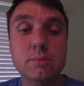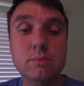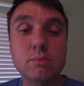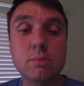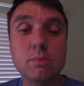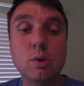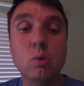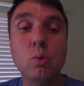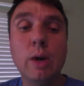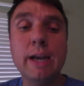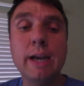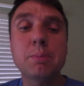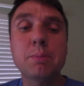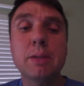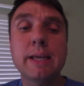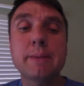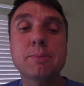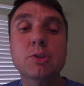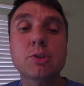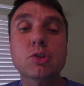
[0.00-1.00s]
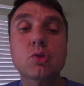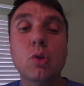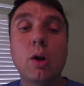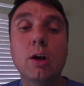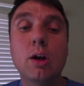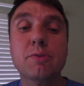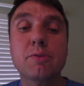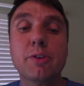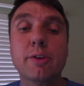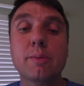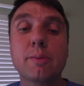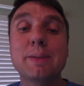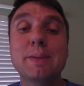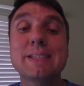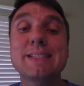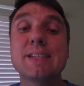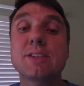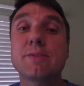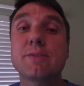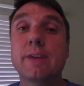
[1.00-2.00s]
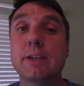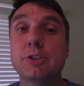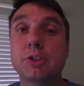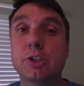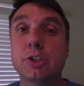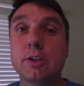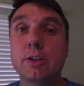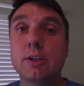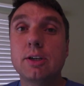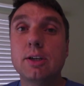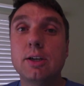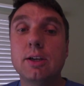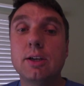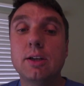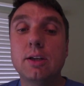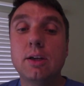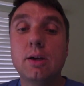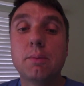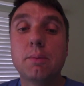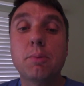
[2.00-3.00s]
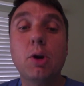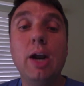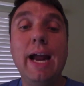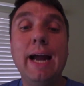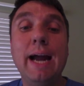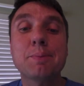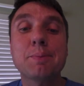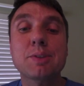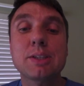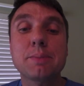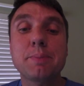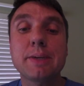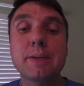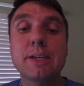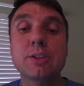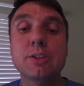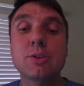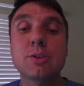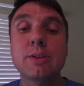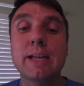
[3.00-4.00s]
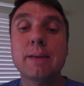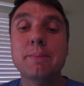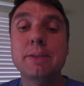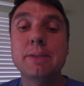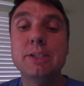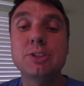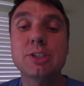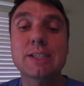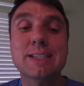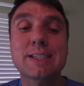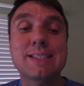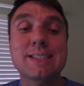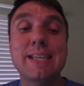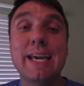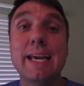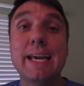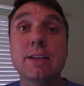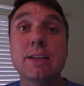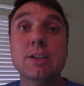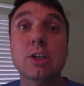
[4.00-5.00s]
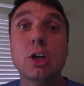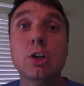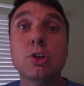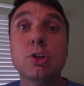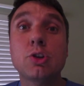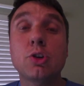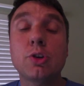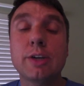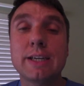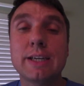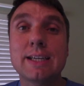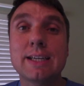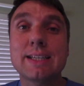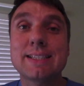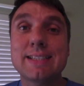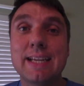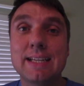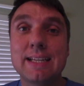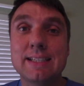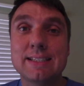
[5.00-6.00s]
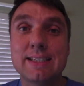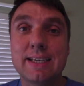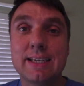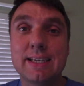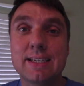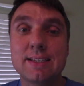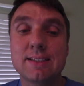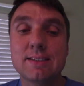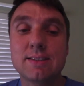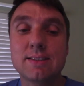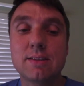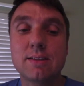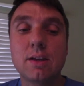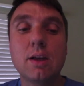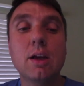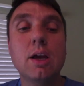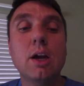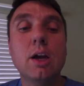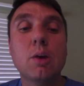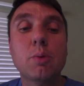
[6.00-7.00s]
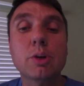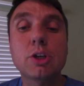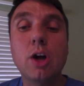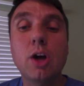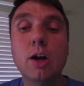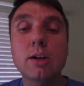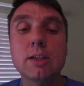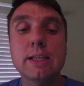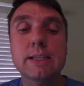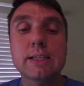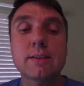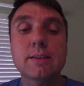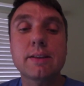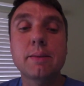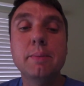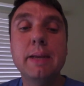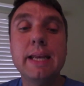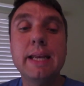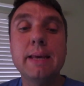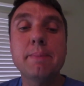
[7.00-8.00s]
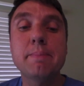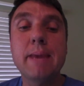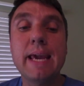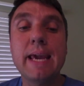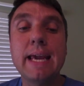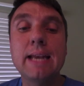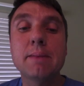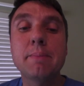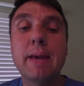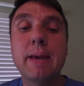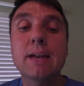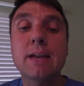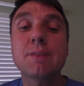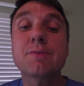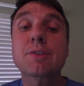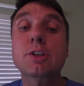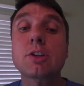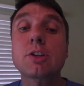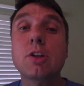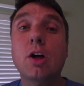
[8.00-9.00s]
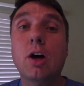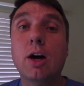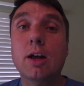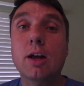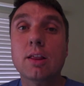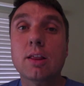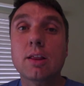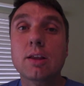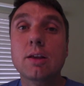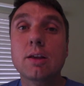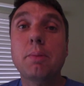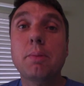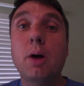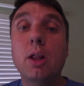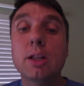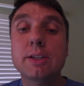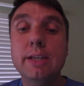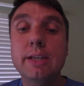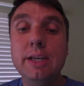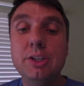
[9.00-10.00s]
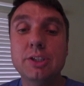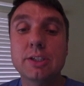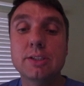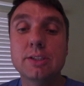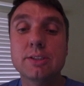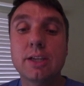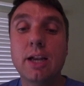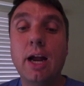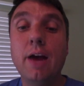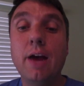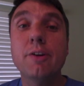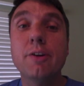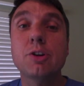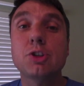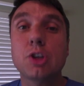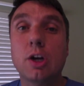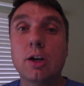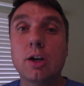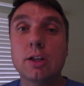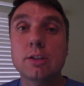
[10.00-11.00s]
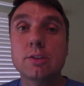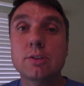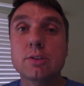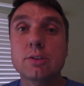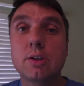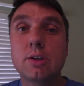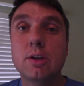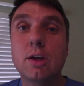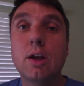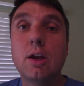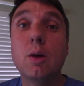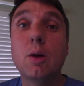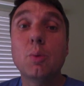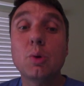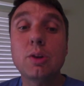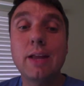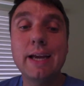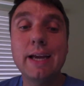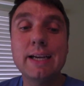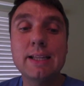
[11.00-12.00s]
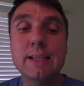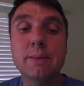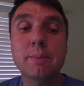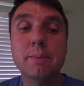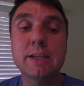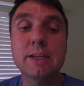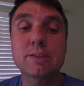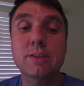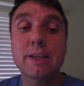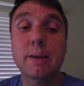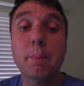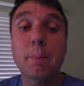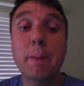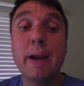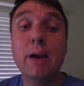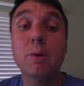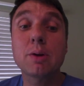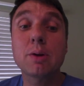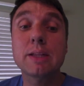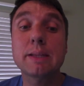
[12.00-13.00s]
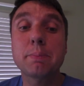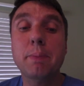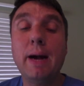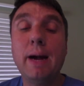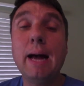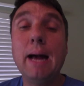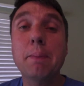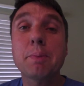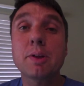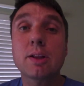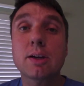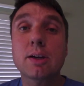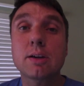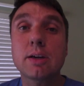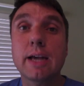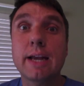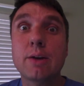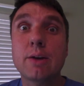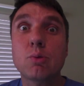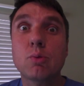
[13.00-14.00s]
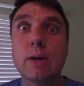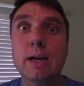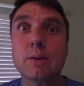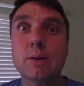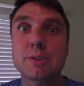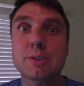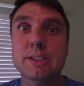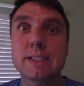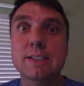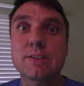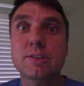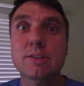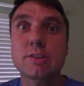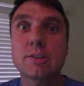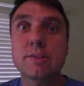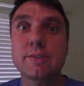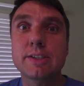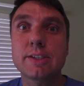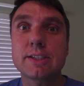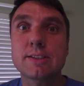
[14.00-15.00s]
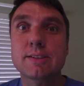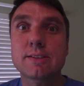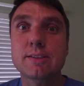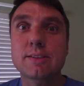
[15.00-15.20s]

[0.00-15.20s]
Wright blamed Strong for their business venture, perhaps slipping into an amnesic state during sentencing. Regardless, the many Maine men of the cloth, politicians, and other Johns will likely miss the apparently popular and requisite service.